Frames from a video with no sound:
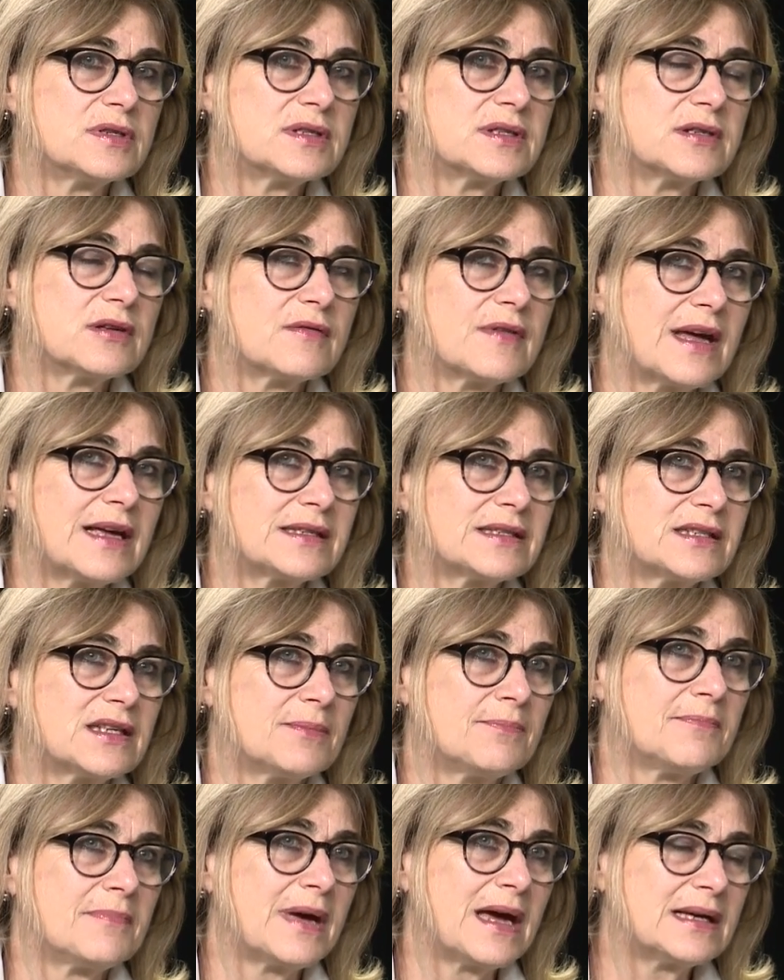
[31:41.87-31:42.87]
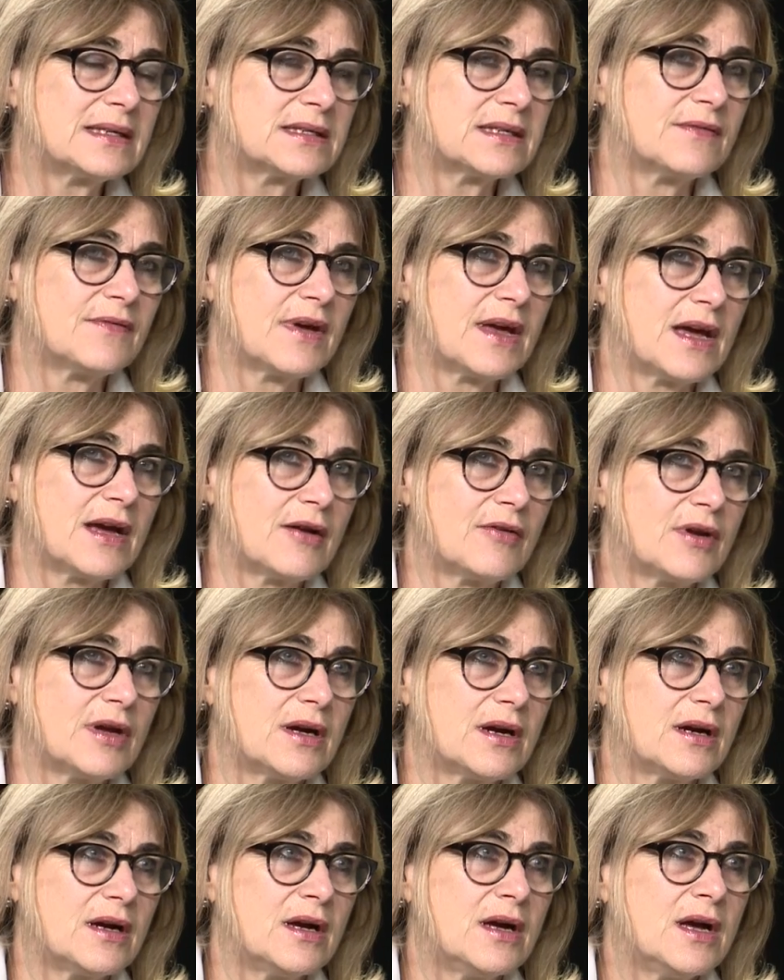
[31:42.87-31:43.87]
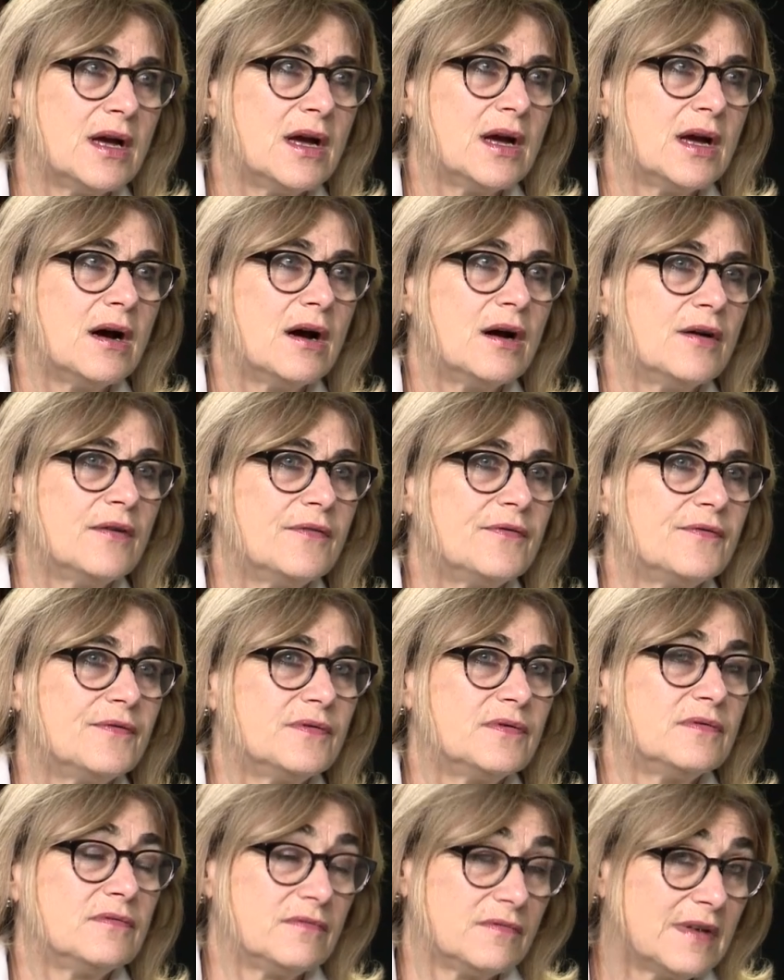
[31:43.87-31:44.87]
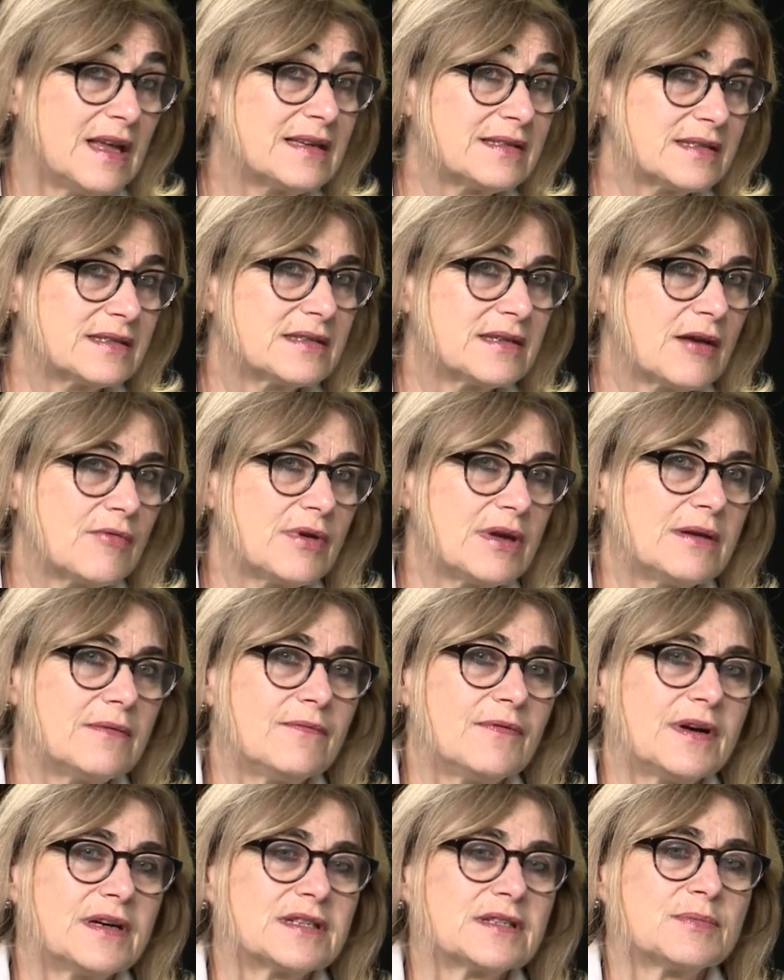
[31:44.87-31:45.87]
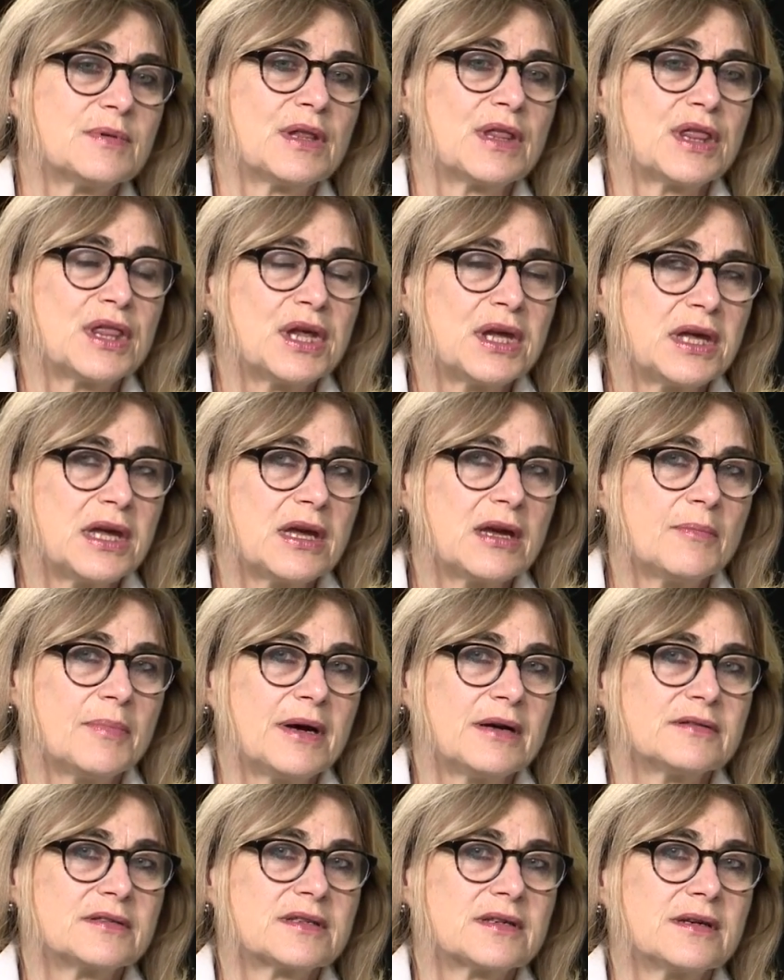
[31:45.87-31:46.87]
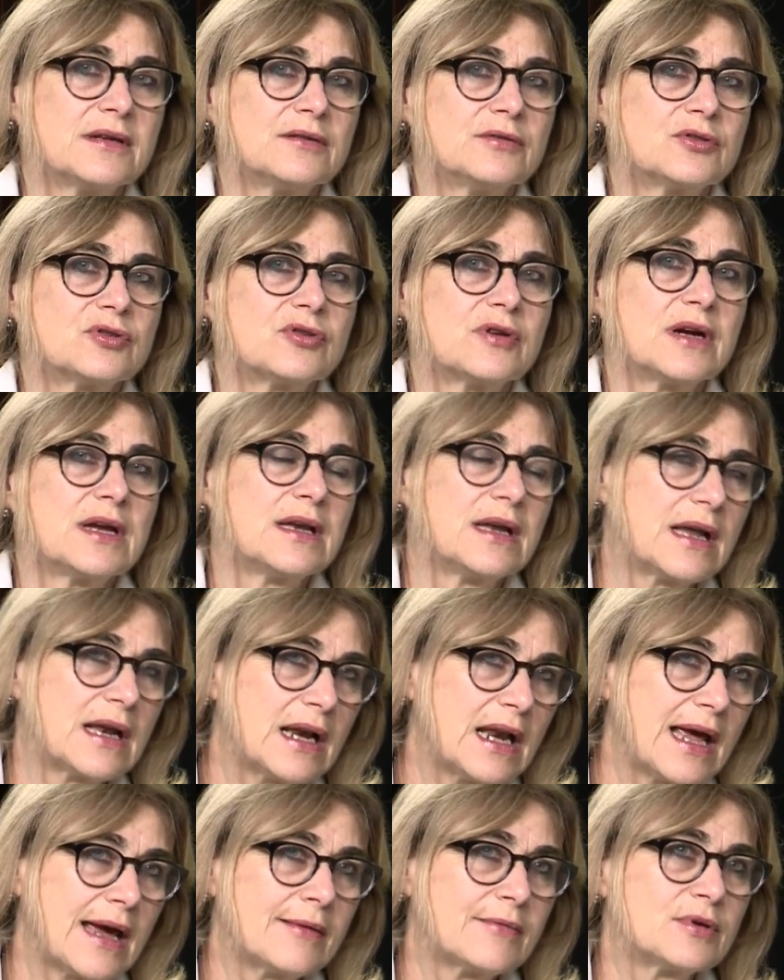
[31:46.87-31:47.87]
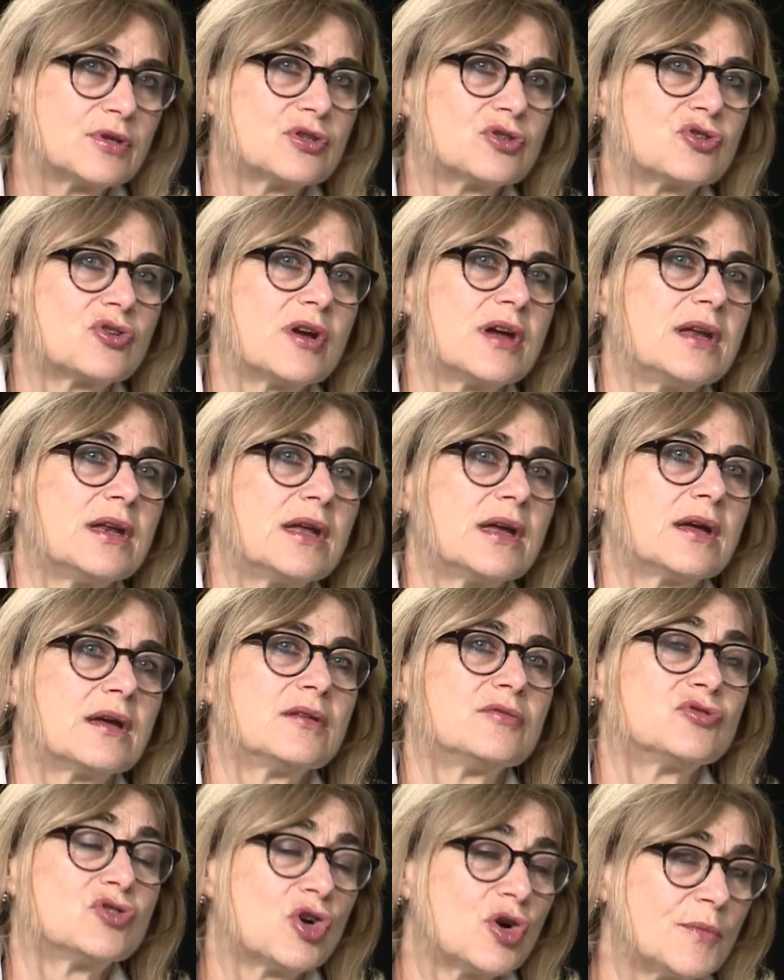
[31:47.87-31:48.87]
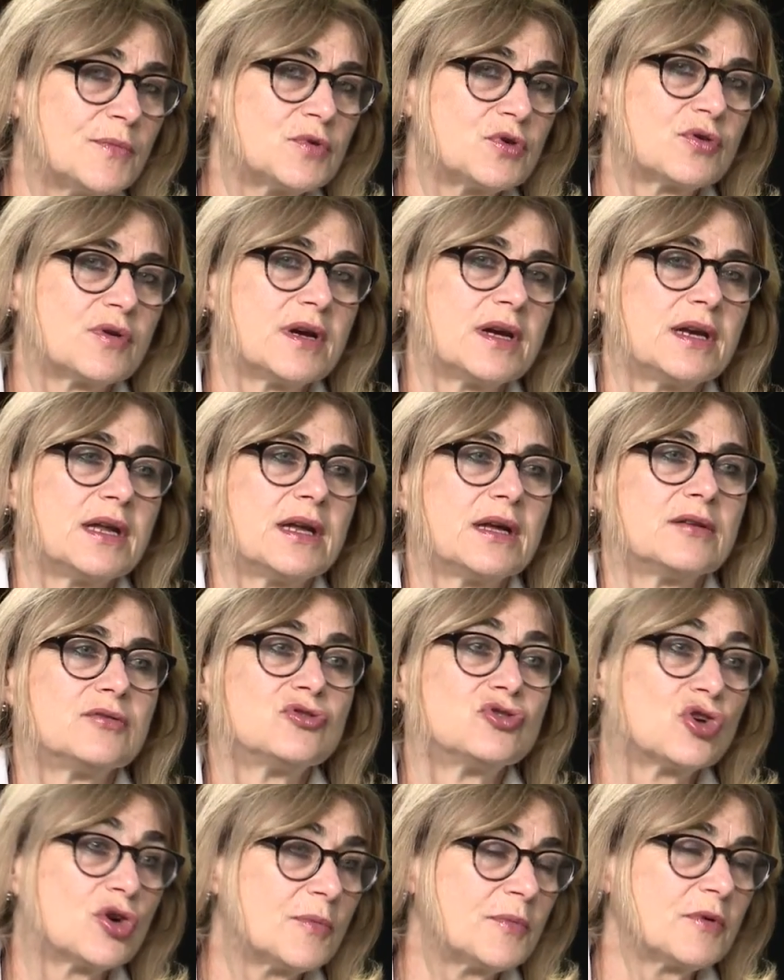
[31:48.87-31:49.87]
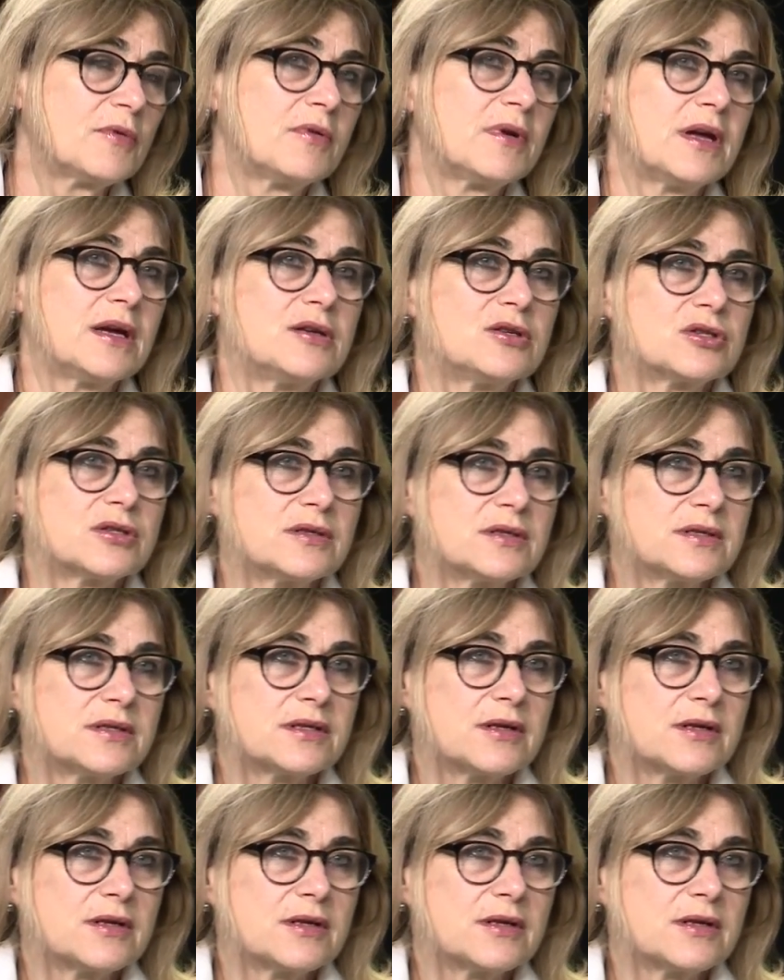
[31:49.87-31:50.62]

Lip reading: And so that's a massive area of necessary investment, thinking about skill training, language training, job creation.